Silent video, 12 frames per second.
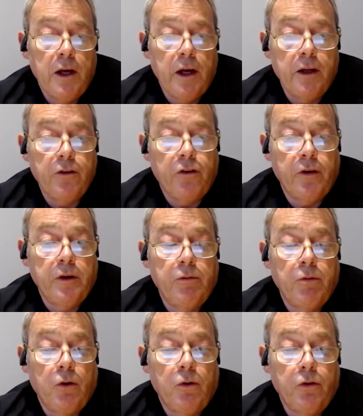and
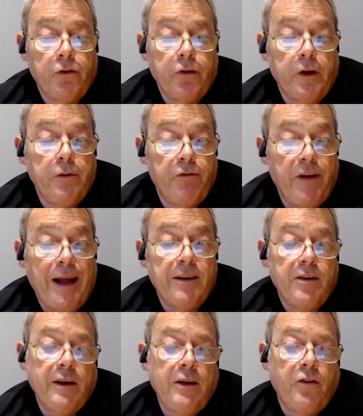so also
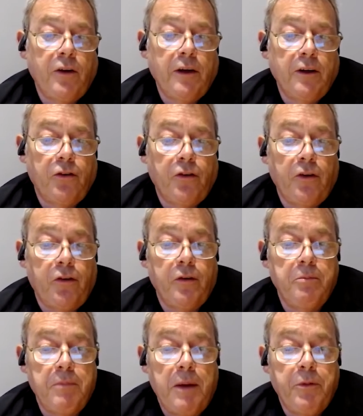validating the
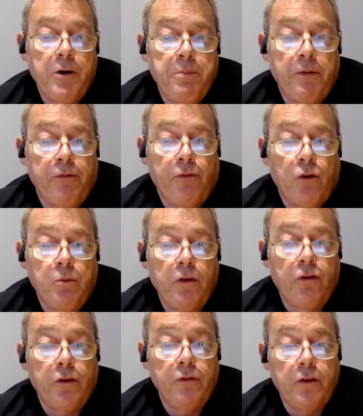system memory
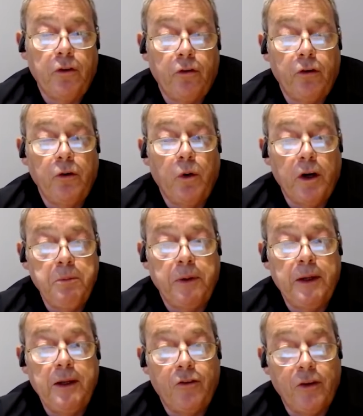performance of the two
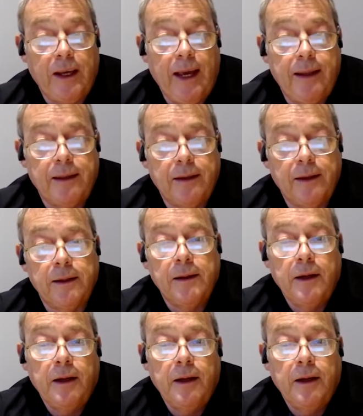IP together